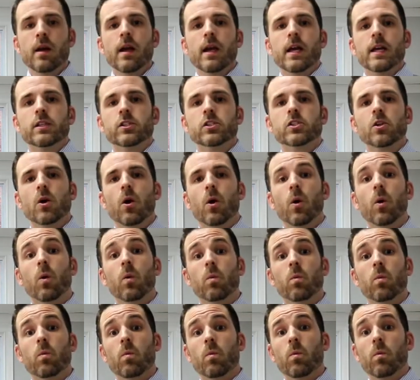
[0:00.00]
And
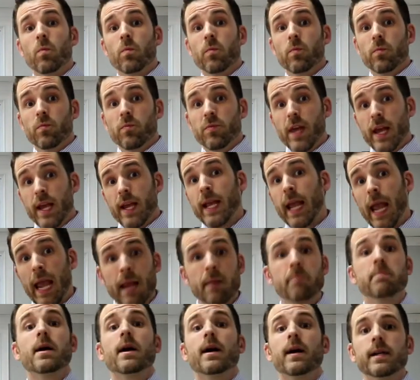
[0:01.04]
so they
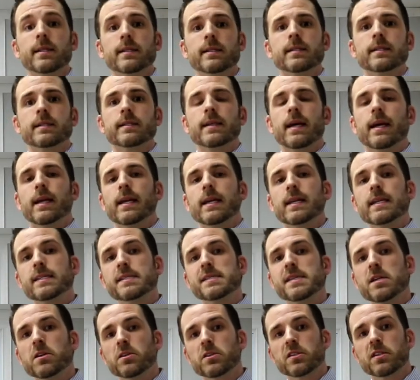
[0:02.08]
came to us and said, is
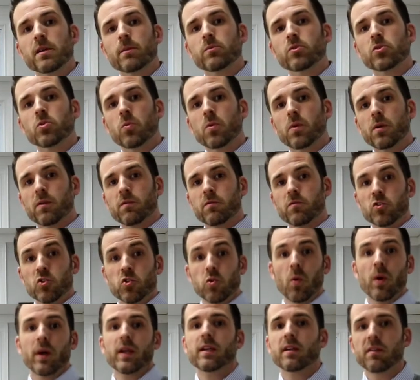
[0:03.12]
there some sort of
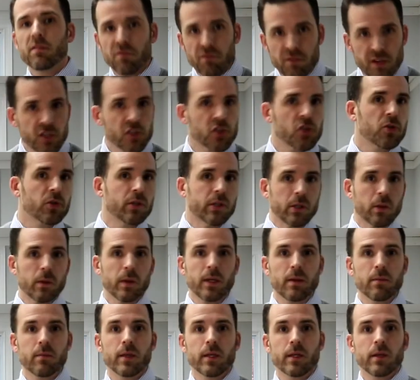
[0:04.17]
joint venture
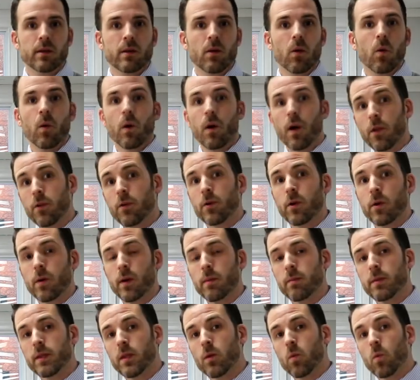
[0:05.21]
agreement or other
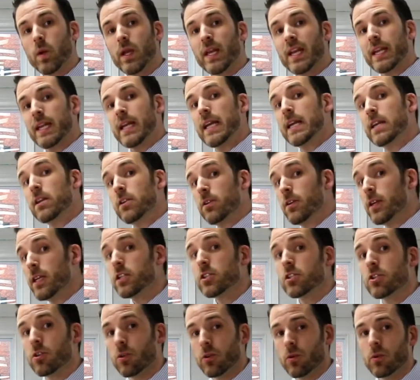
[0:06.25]
agreement that we can enter
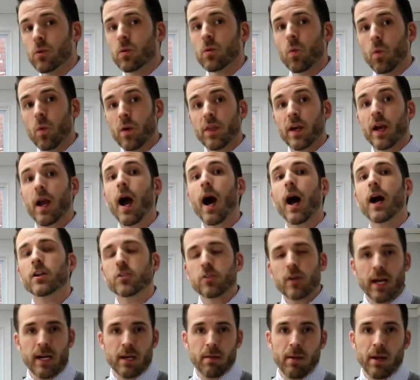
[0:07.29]
into with a
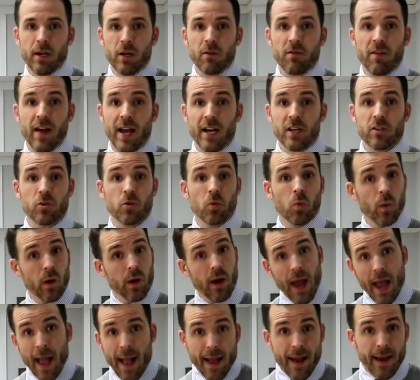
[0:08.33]
contract manufacturer
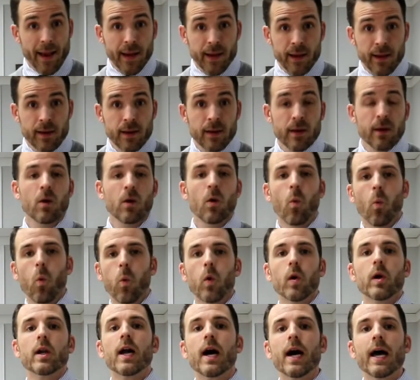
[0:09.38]
where A,
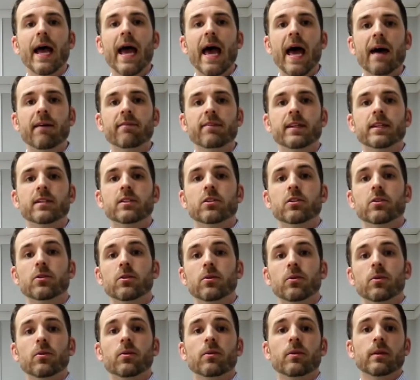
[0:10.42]
we're not having
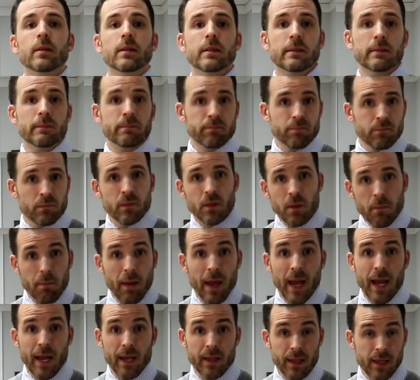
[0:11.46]
to
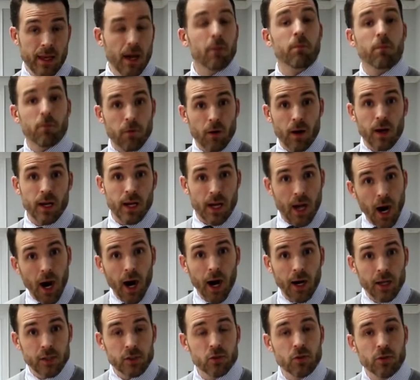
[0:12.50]
pay the upfront
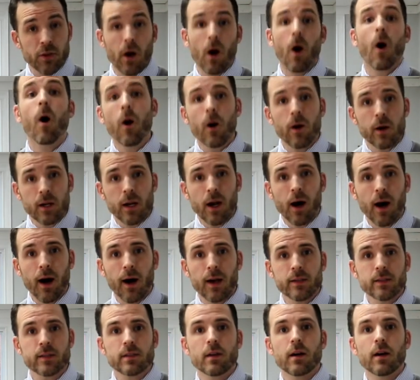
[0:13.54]
cost or the hard
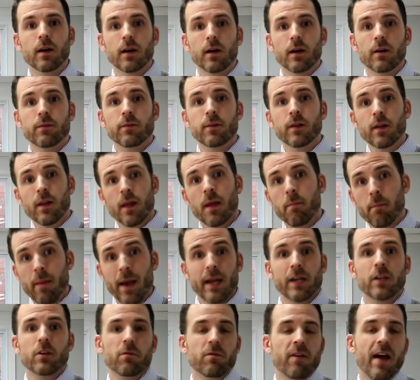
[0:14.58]
cost of
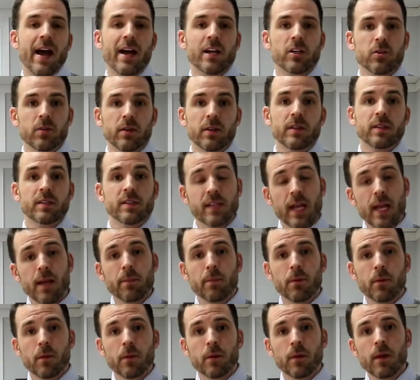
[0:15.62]
manufacturing the
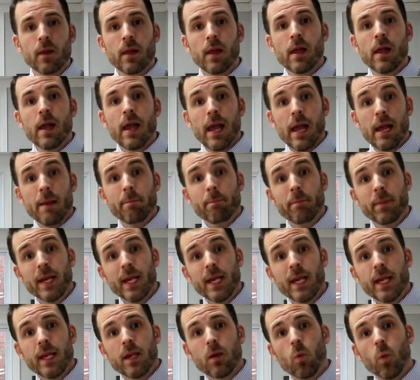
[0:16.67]
staple, and
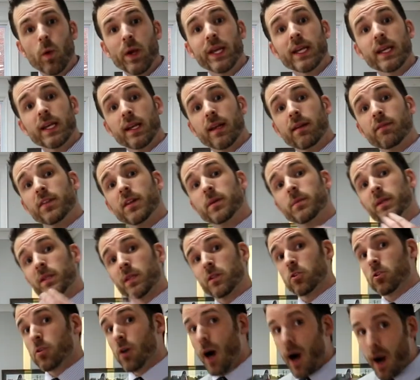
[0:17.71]
B, we can give them a
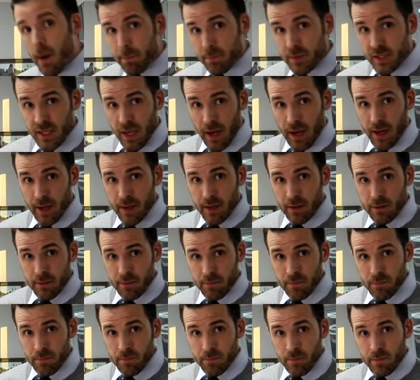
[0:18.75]
little upside
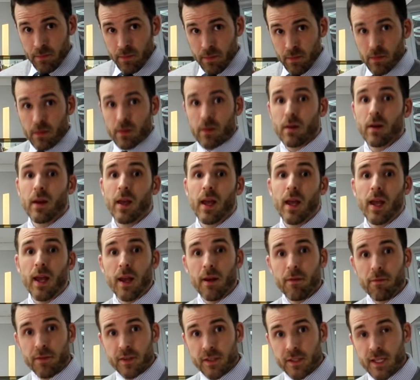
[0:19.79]

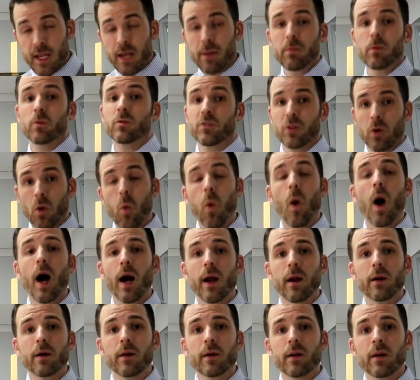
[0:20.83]
if the staple is
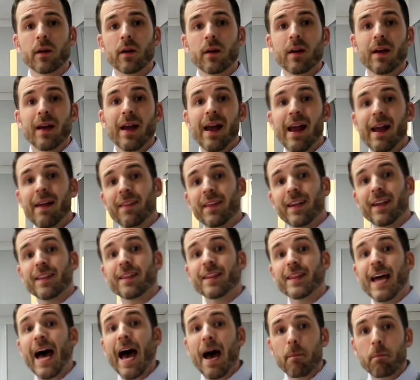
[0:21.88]
acquired, and then
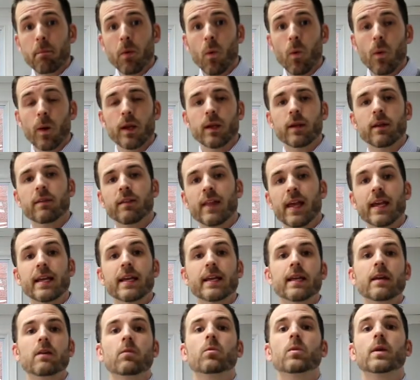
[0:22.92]
at that point they
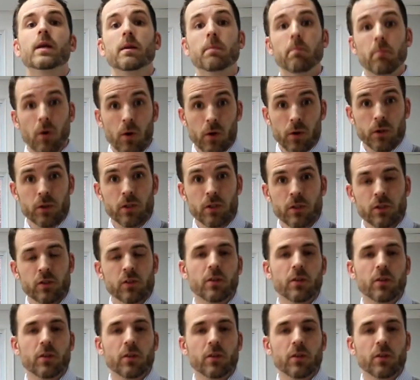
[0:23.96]
can get reimbursed.